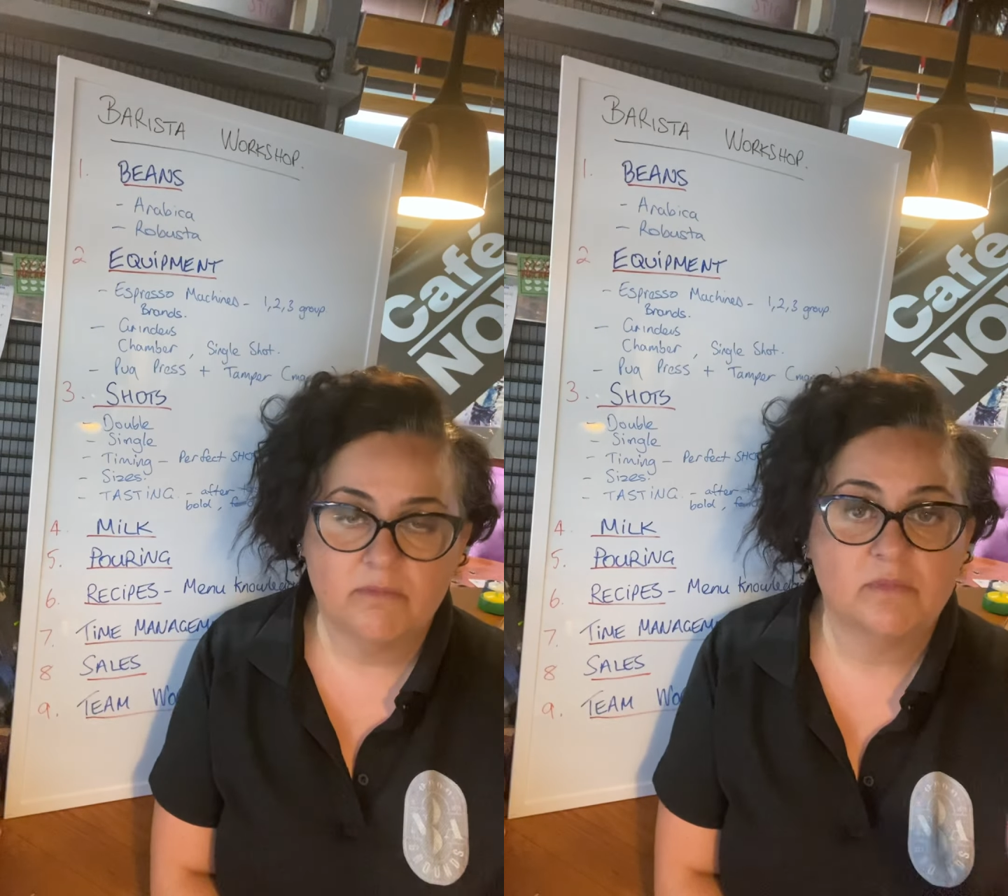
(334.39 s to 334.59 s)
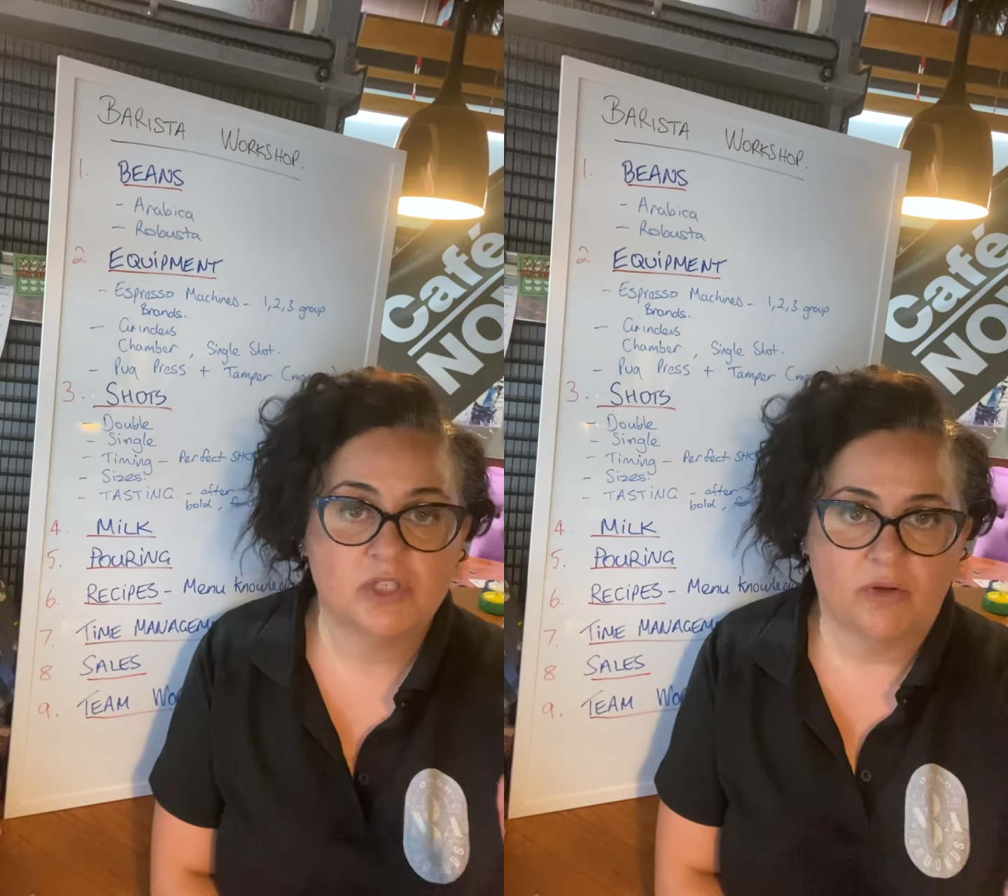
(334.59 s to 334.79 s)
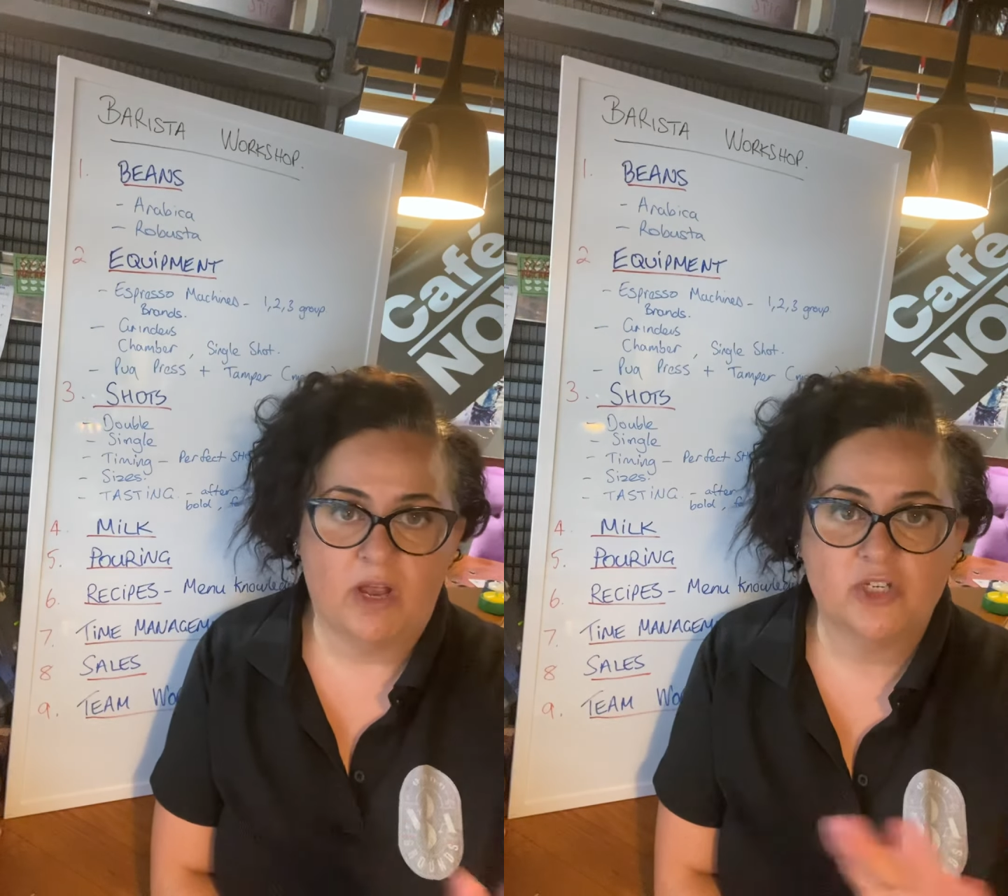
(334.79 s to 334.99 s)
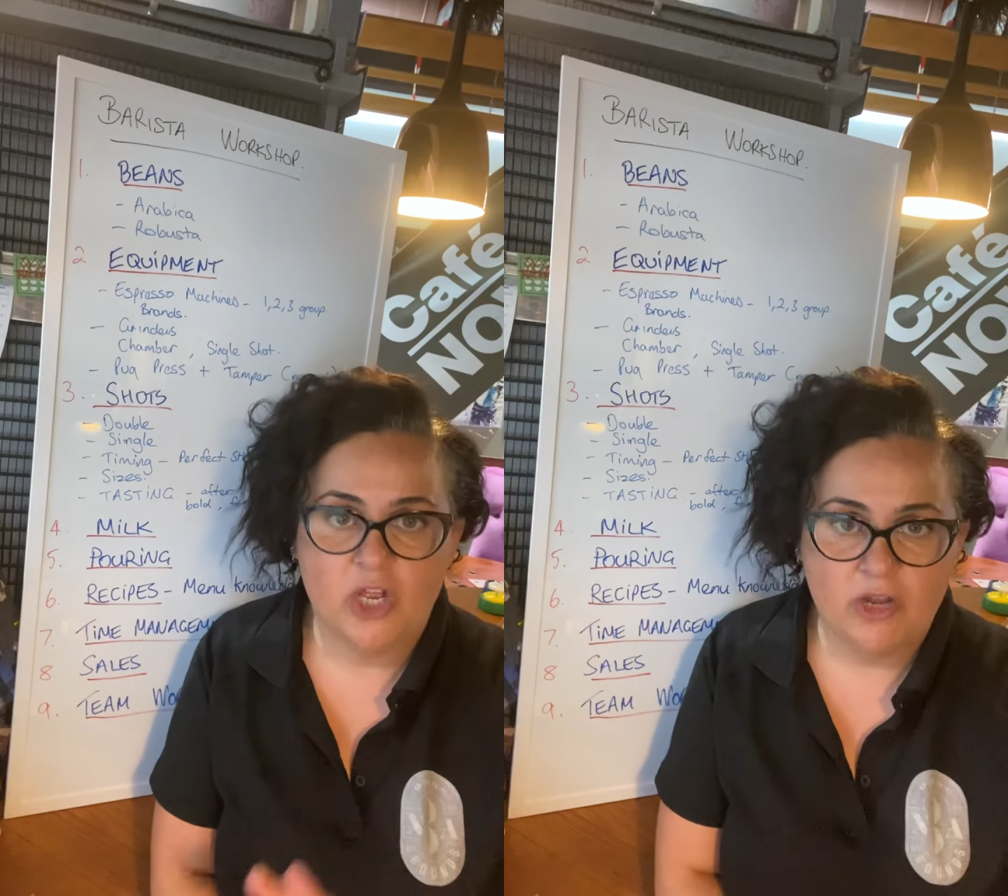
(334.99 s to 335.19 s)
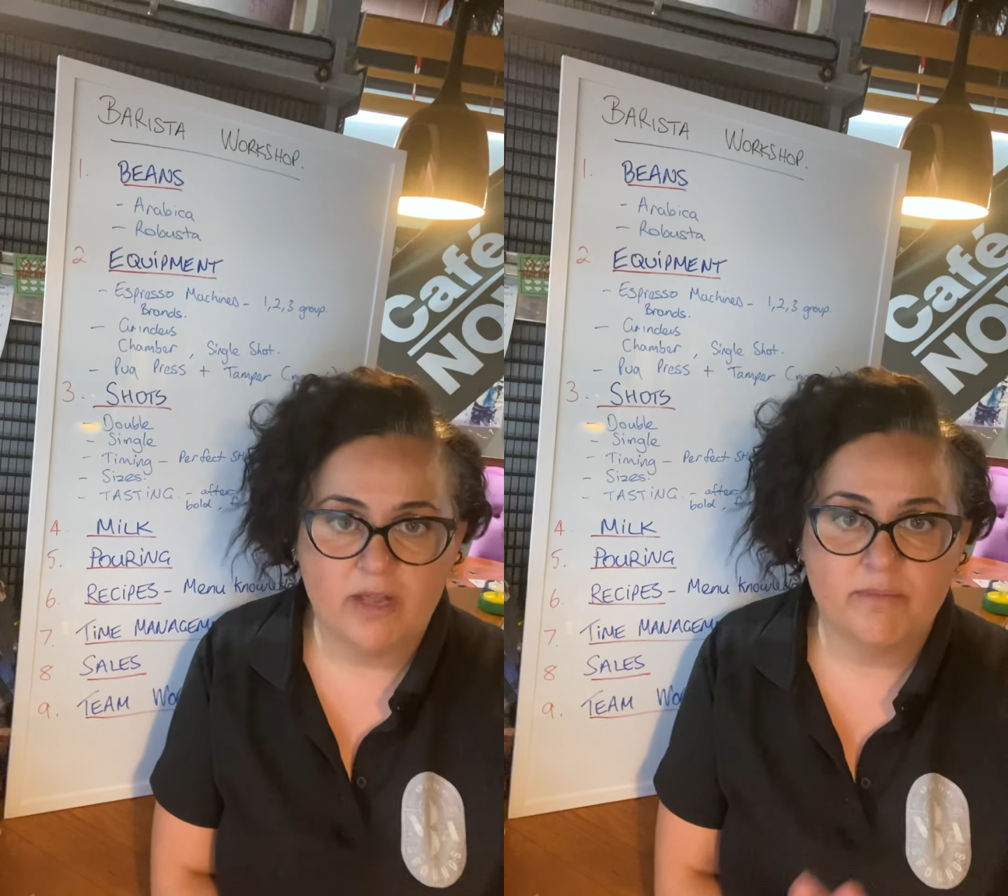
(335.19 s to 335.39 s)
Sorry, I
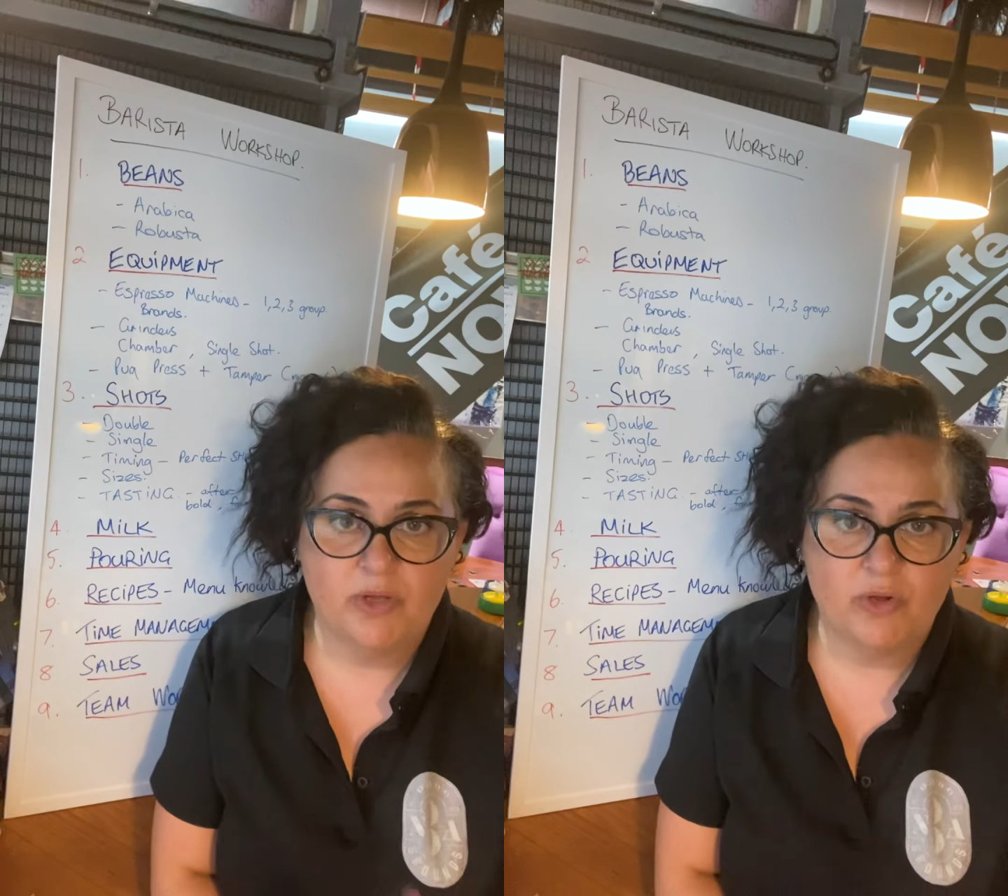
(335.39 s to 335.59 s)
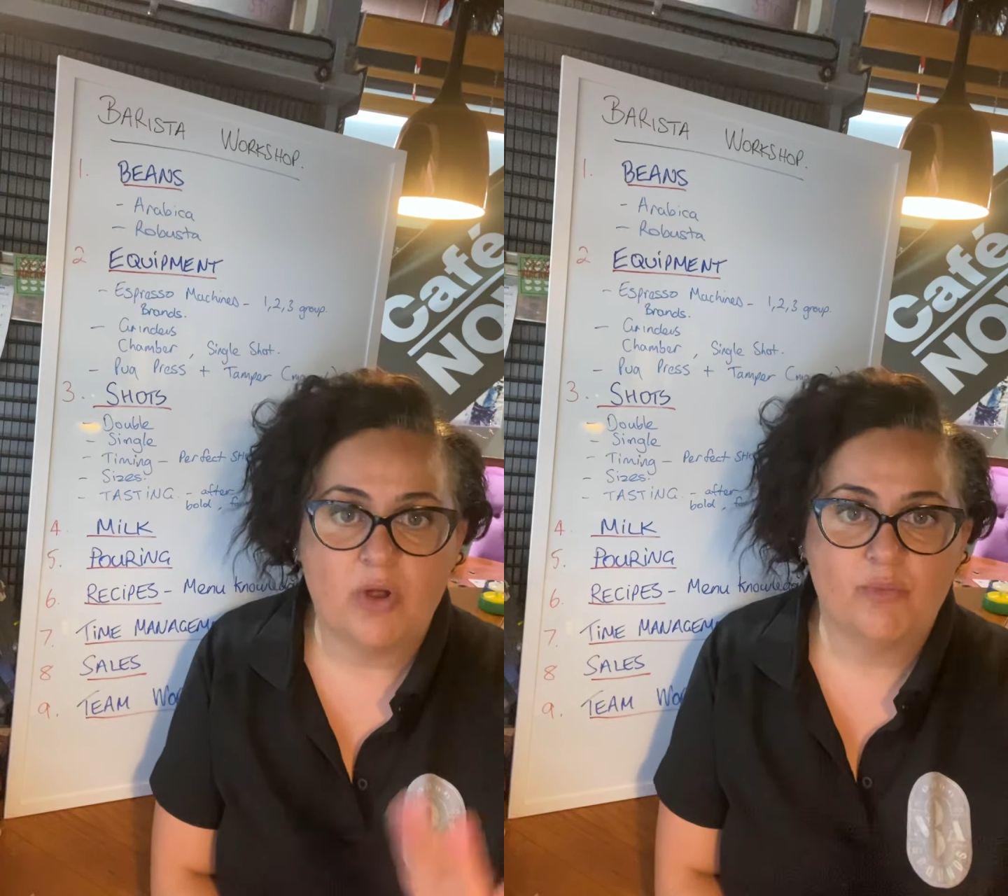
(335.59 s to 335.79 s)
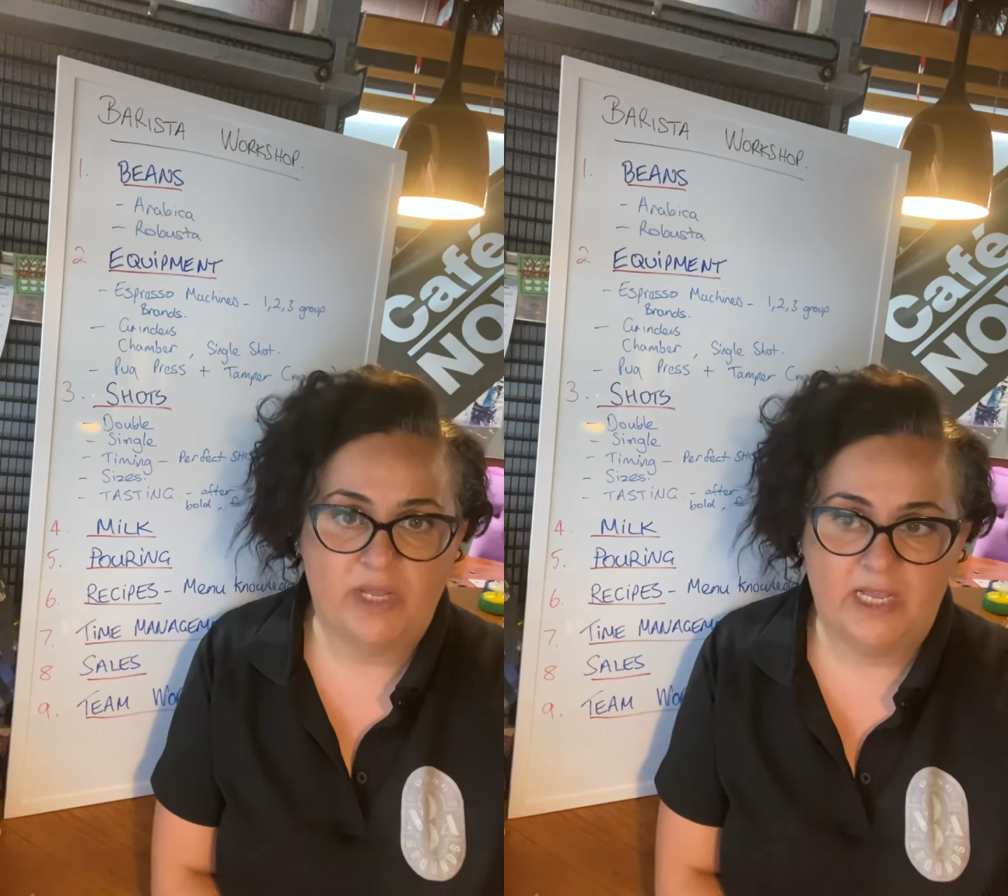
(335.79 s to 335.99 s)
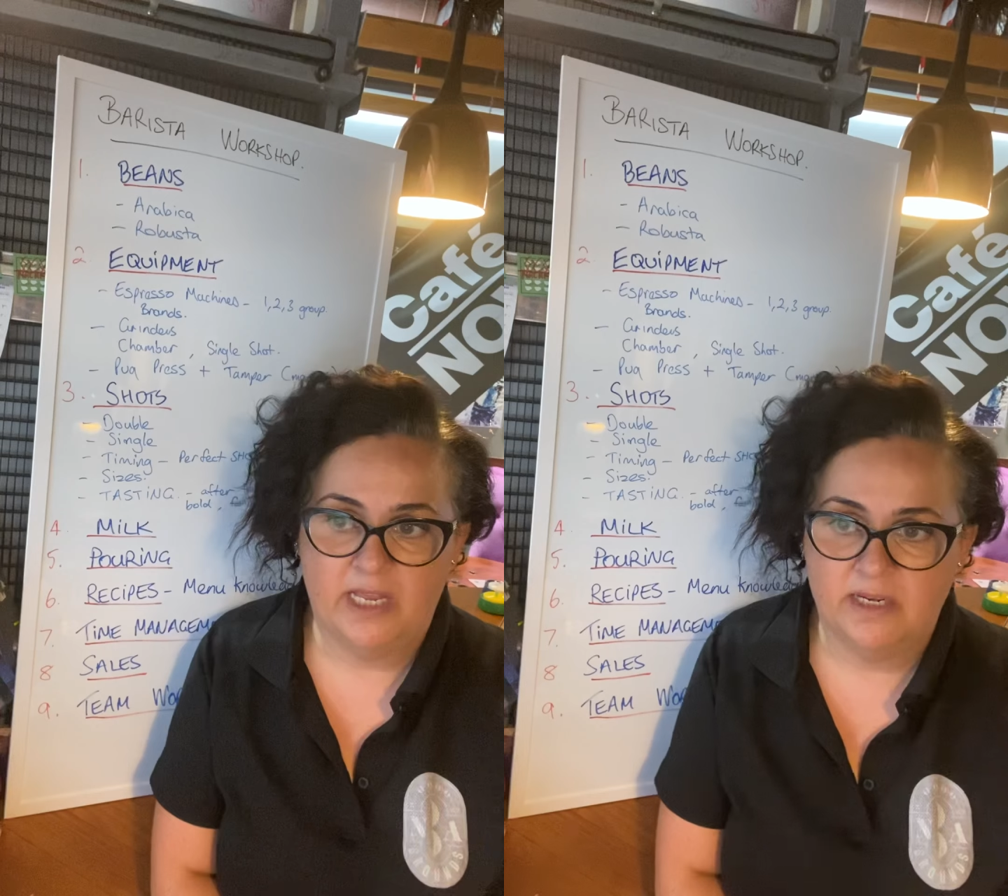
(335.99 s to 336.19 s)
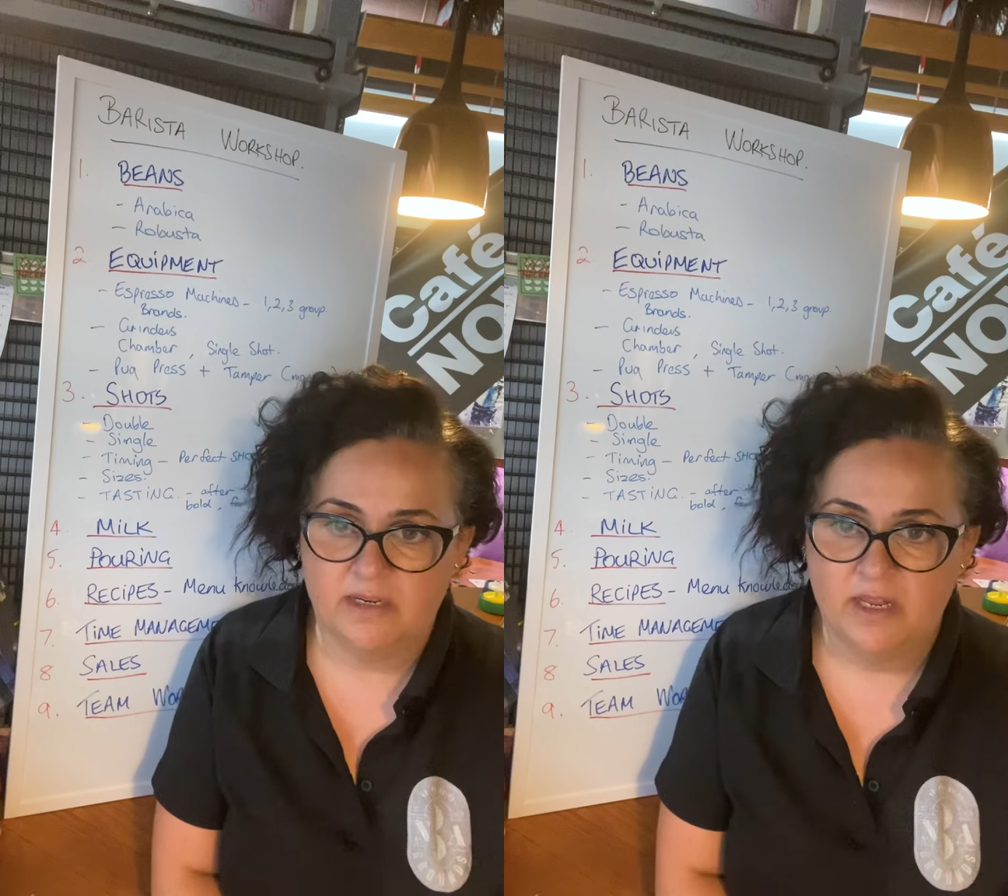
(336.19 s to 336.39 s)
don't like milk
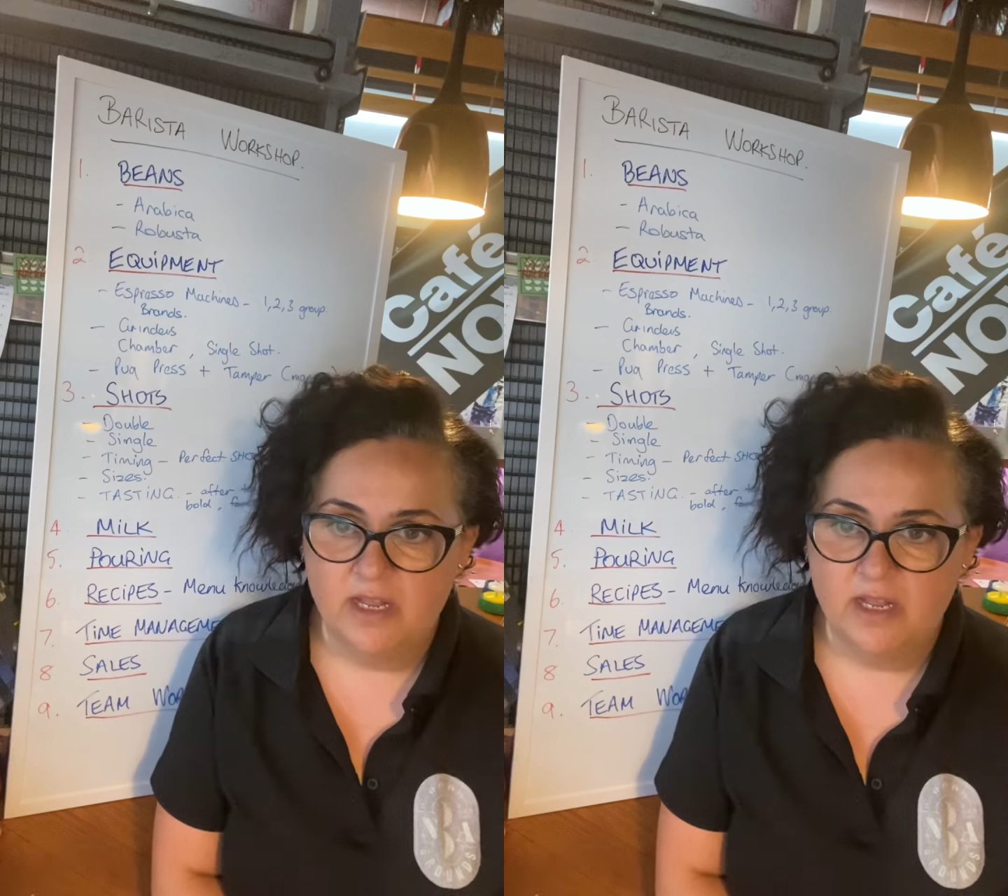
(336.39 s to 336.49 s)
reheated.